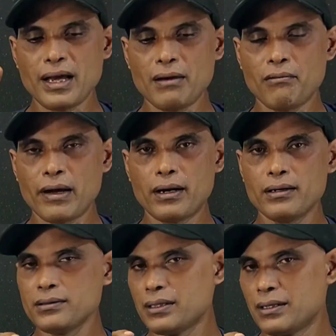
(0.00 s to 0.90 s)
I
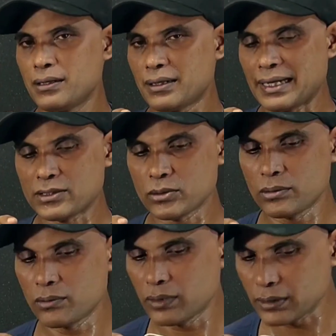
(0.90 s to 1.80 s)
wired a
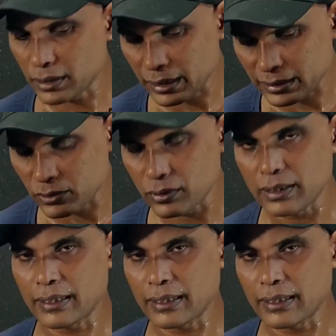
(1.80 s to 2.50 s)
transformer with the rectifier